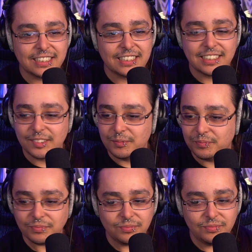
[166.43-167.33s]
to
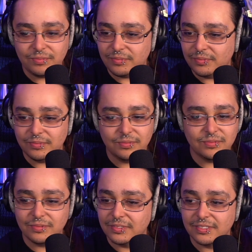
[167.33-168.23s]
reign
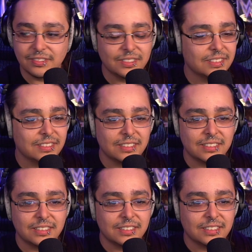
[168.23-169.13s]
supreme out of
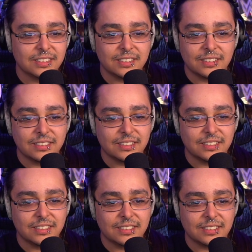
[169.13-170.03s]
nowhere,
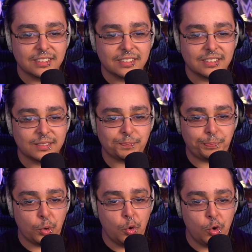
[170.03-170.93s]
quick as a flash.
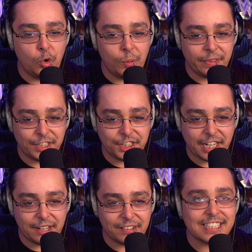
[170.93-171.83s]
Boom, and then
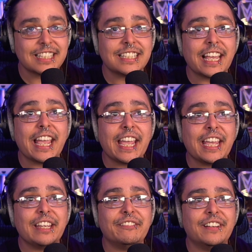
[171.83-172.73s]
Jey with the
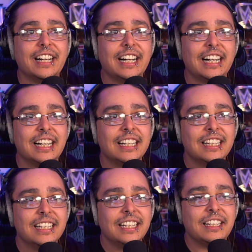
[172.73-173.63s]
save. Uh,
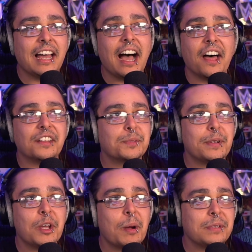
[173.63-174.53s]
nah, there's been
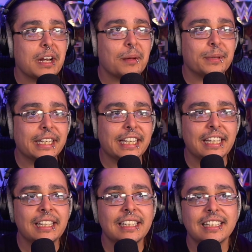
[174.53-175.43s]
no update on Biggie.